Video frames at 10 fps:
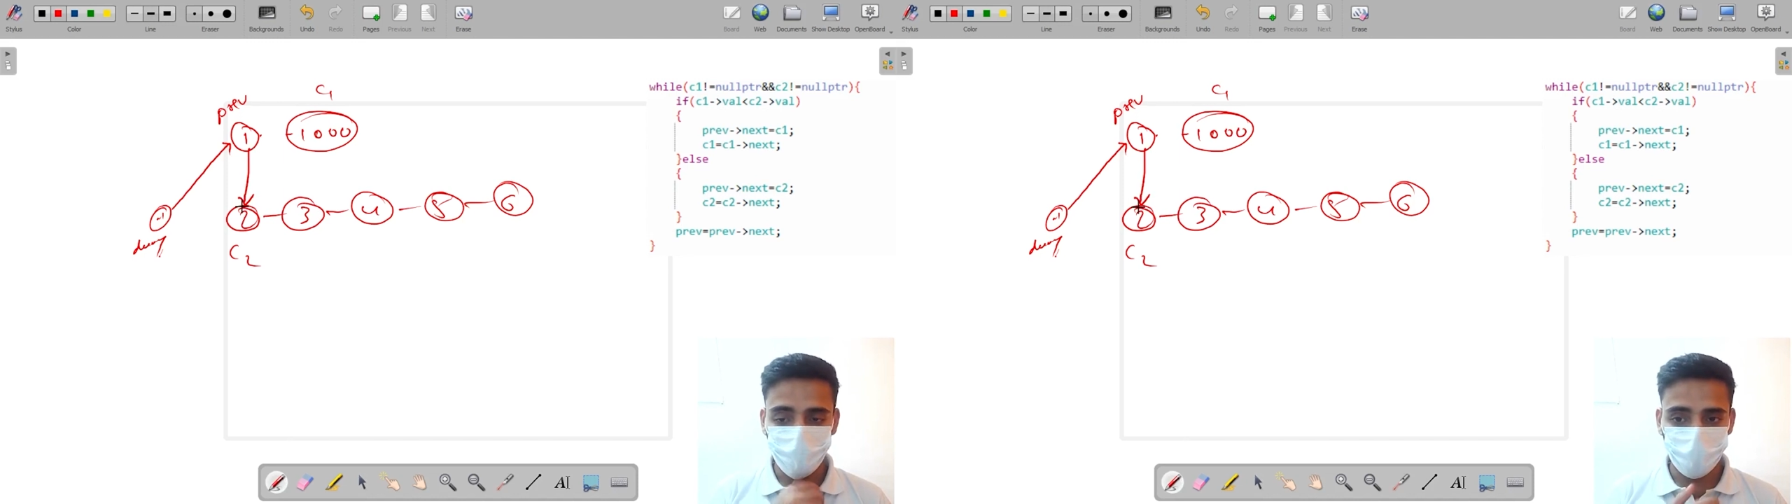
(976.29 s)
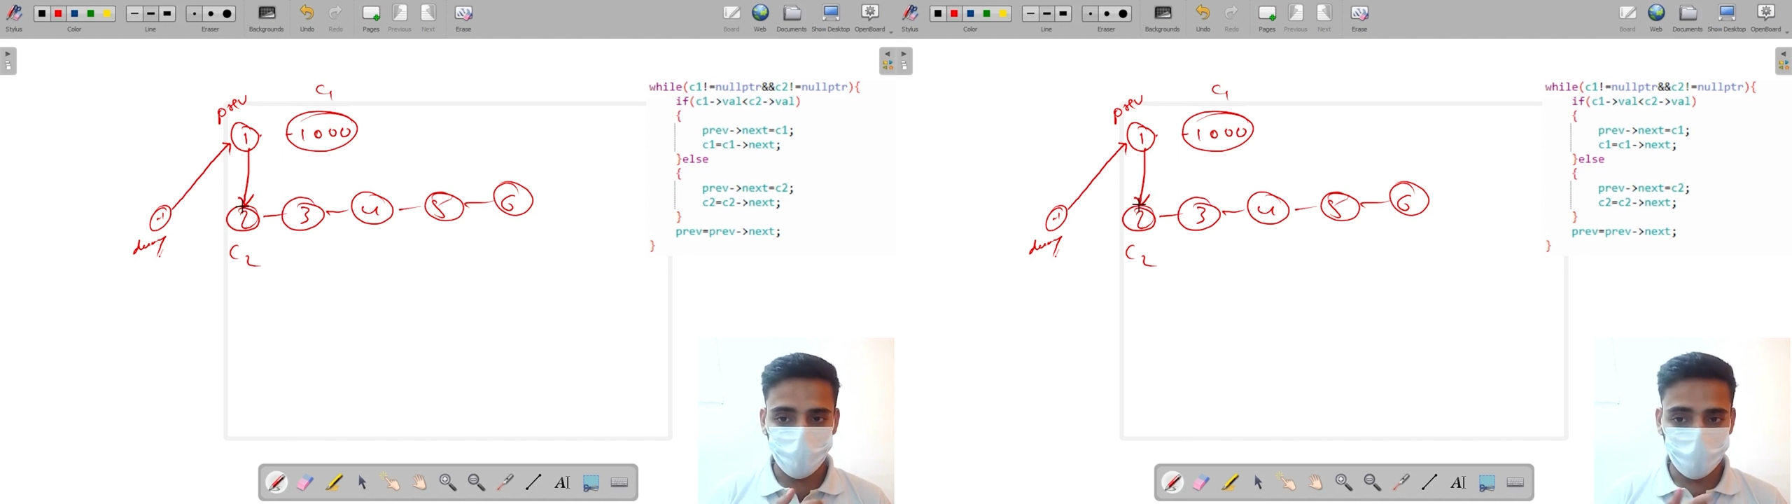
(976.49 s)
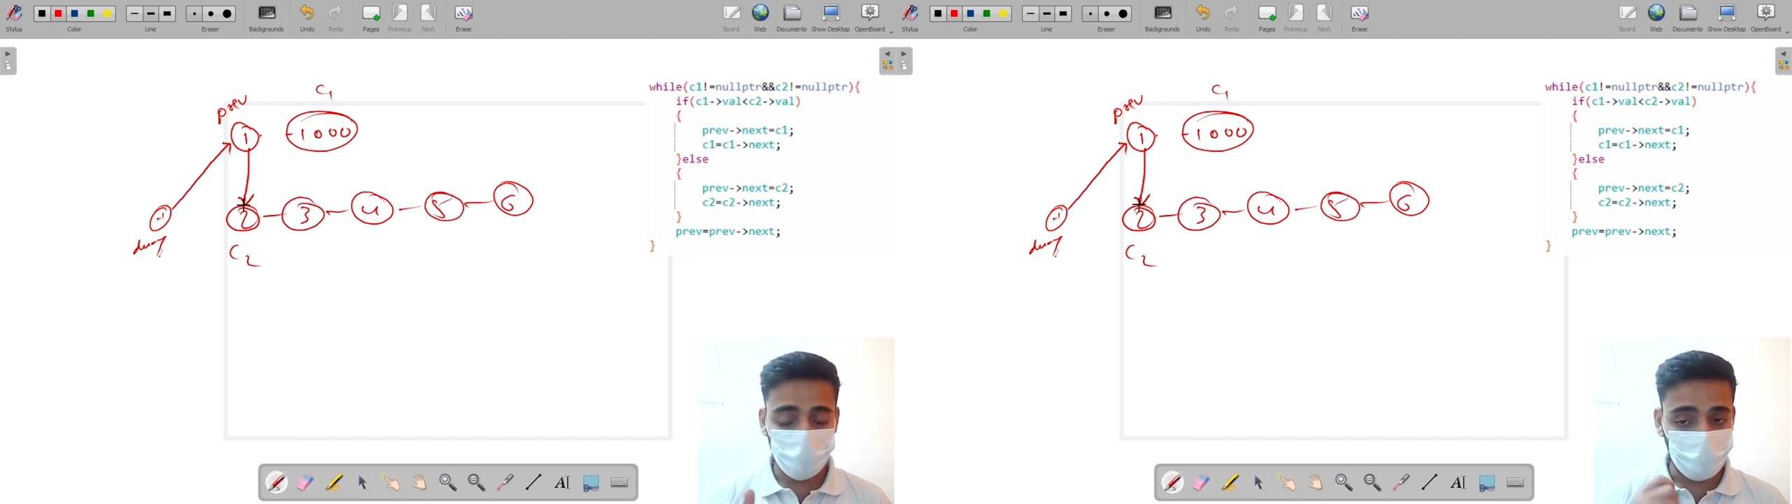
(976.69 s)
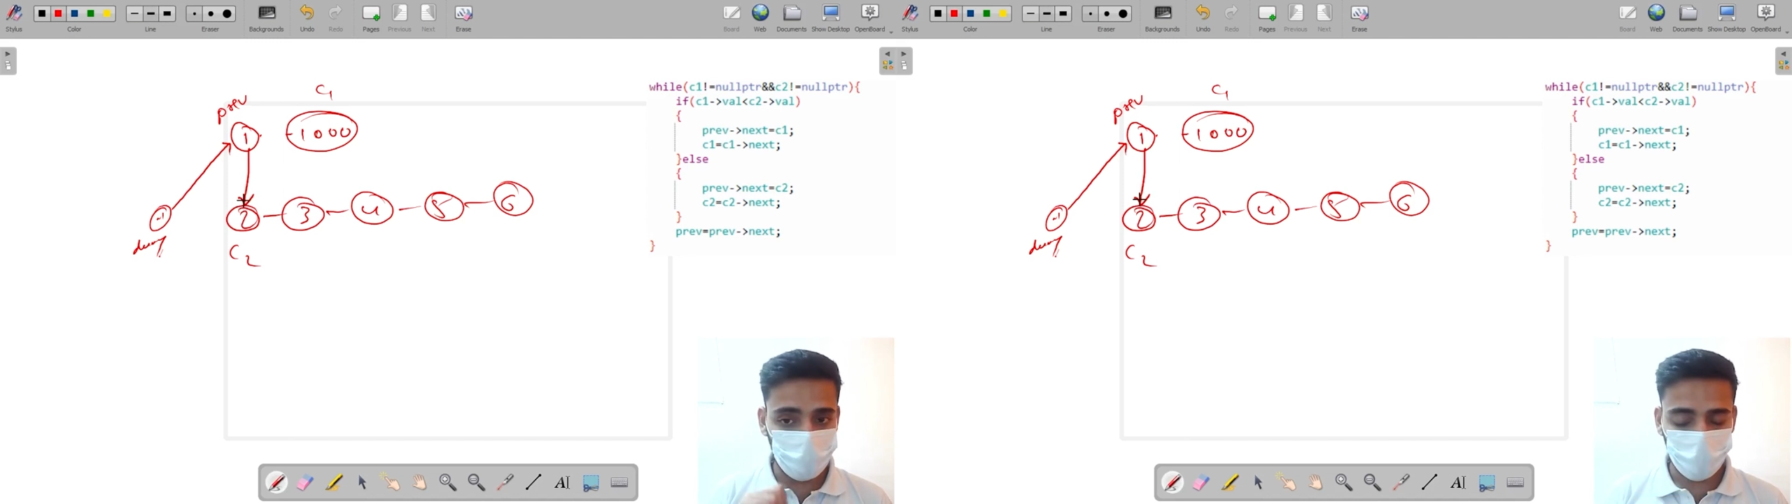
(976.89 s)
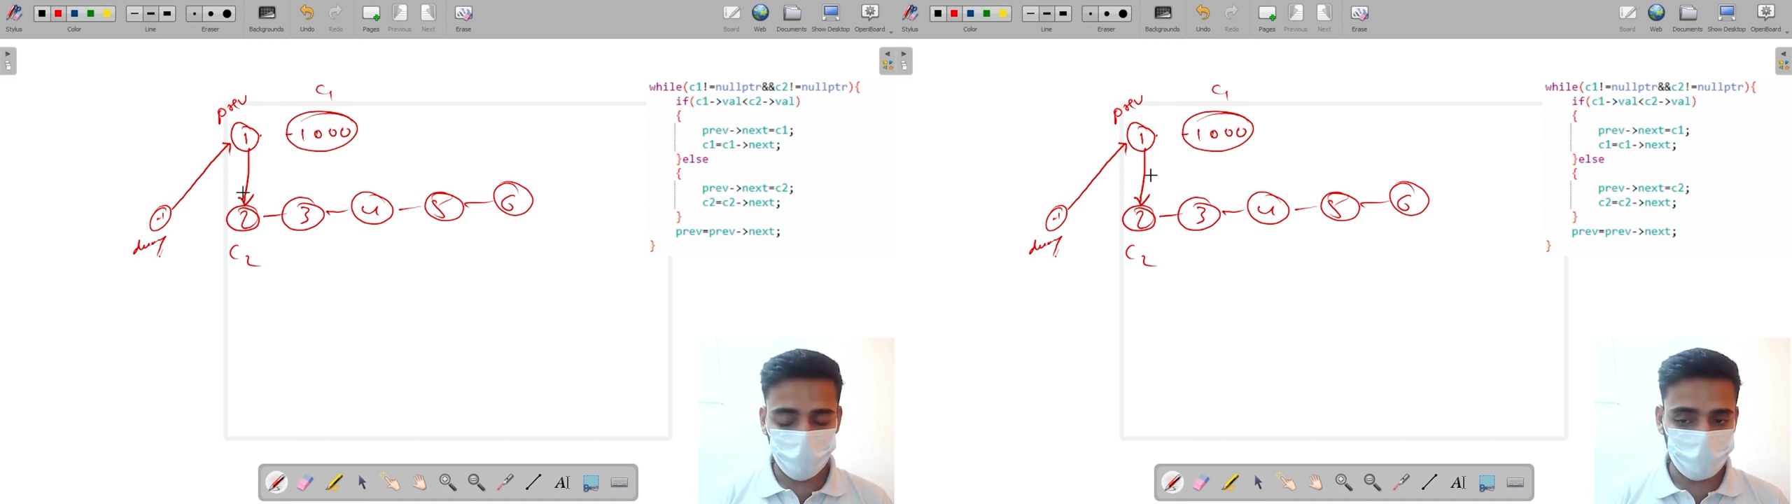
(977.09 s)
now
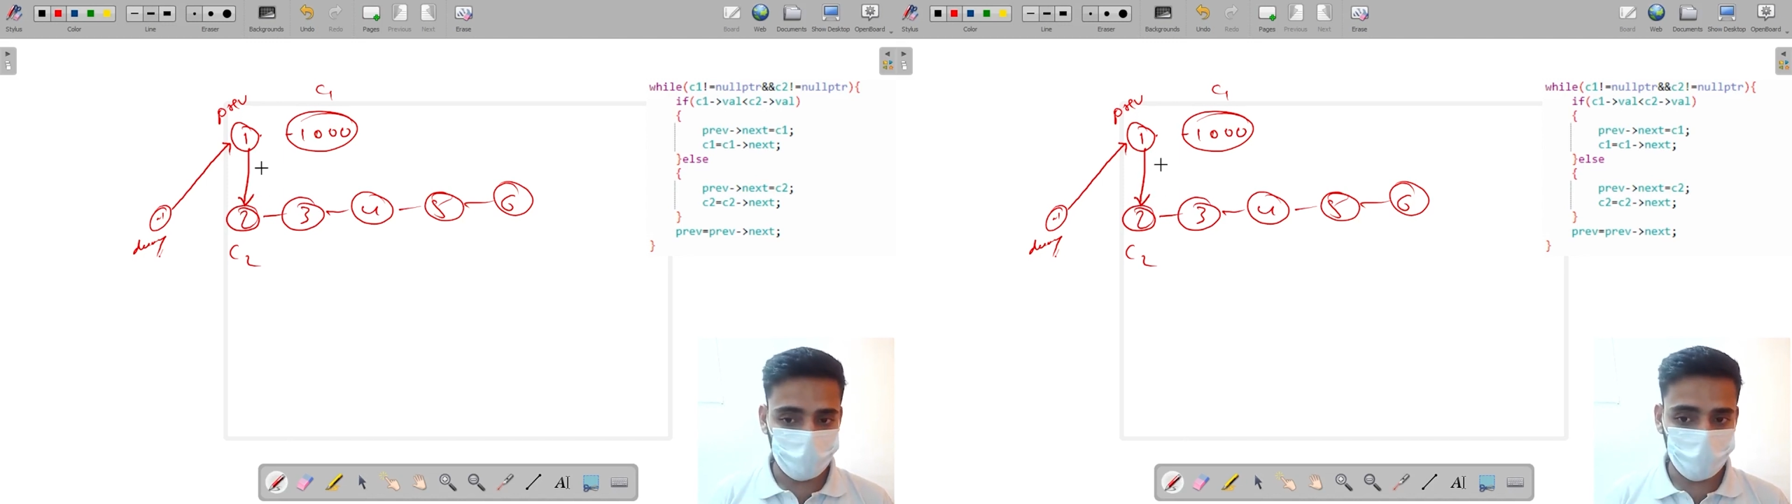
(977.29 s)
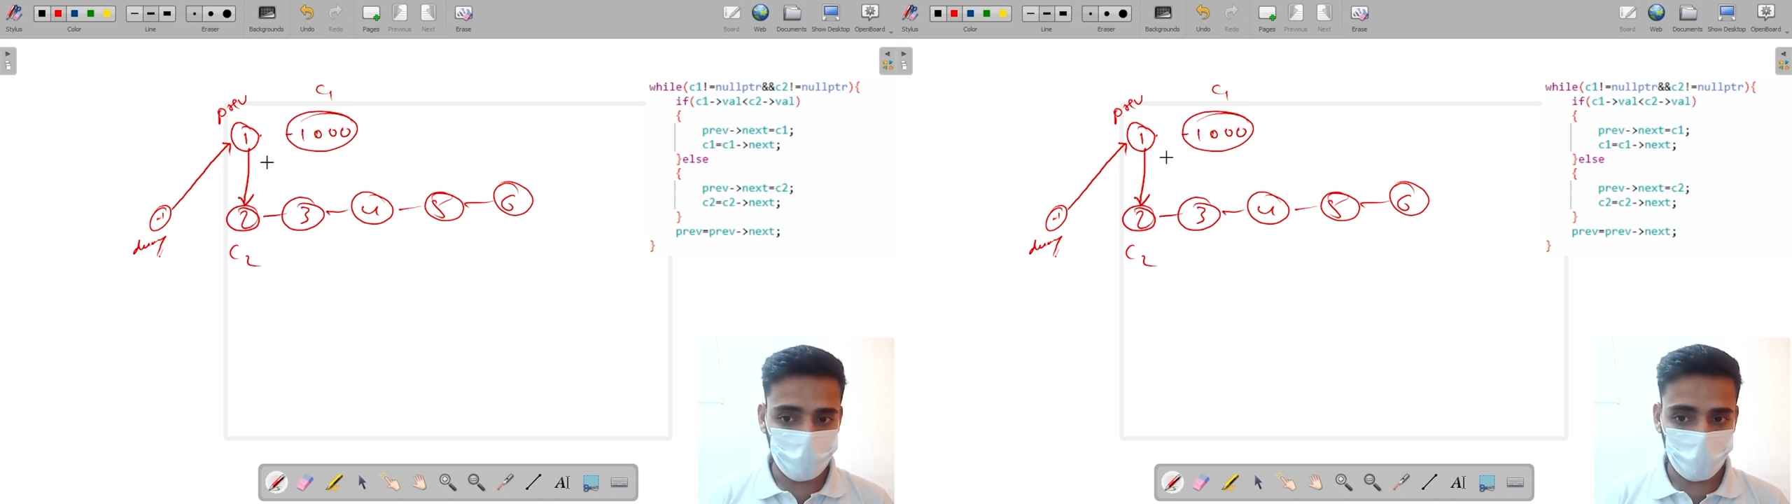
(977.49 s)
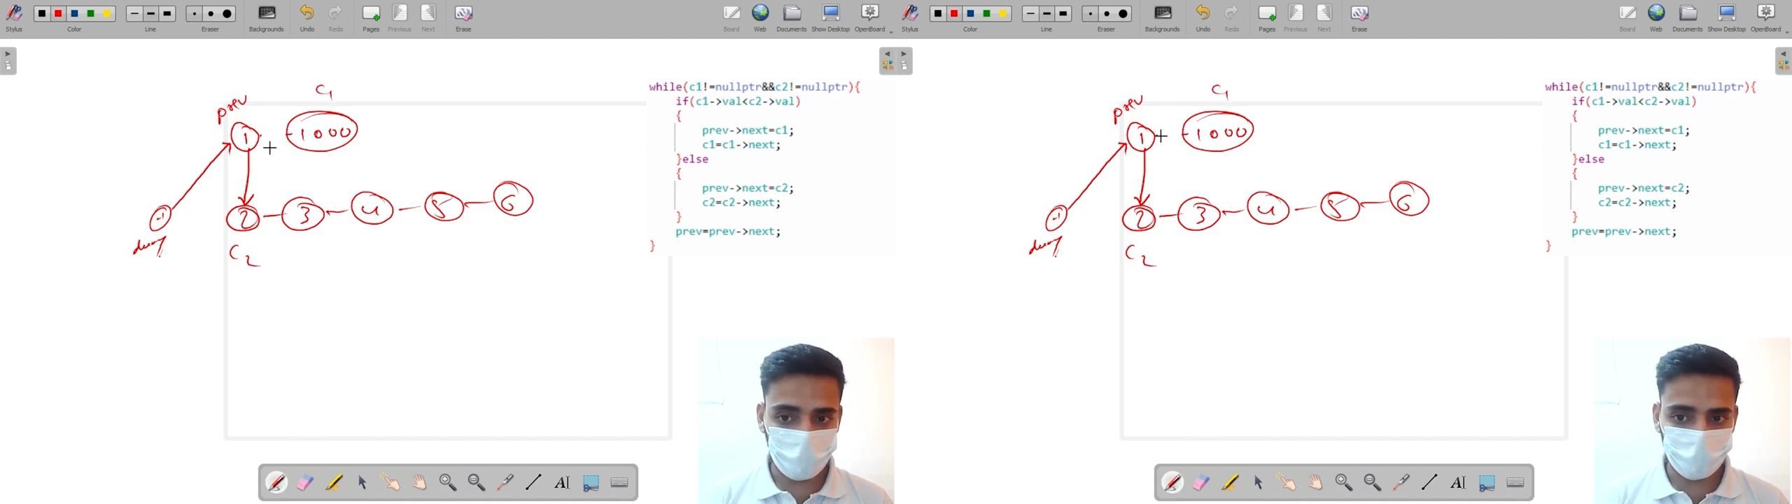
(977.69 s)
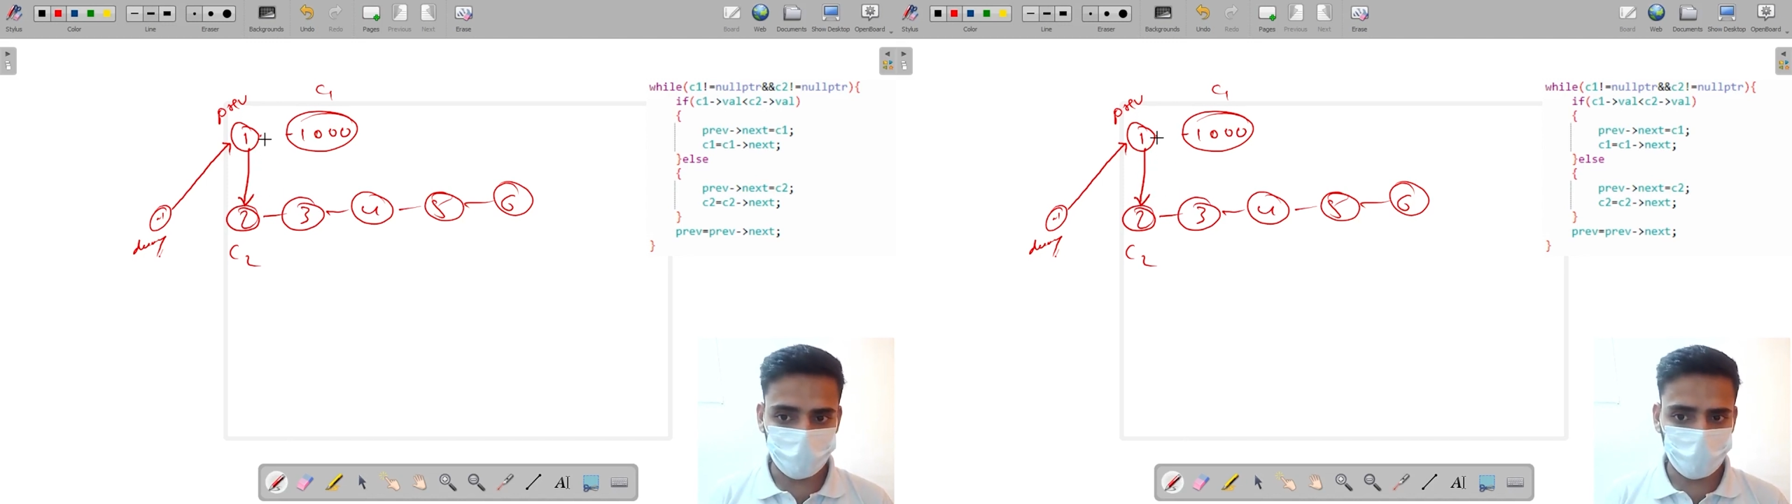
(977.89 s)
what will happen?